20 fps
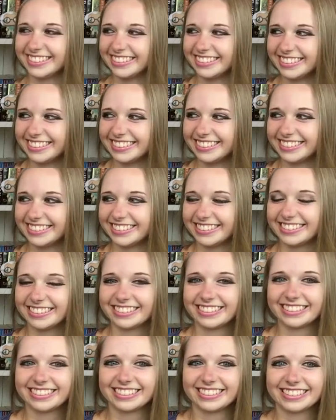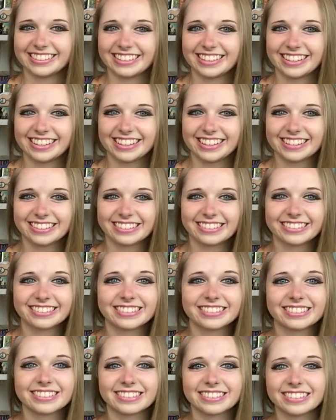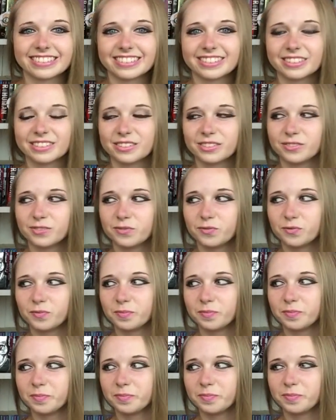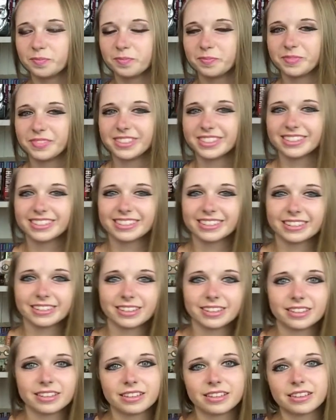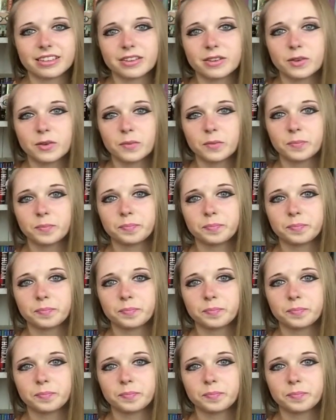[no speech]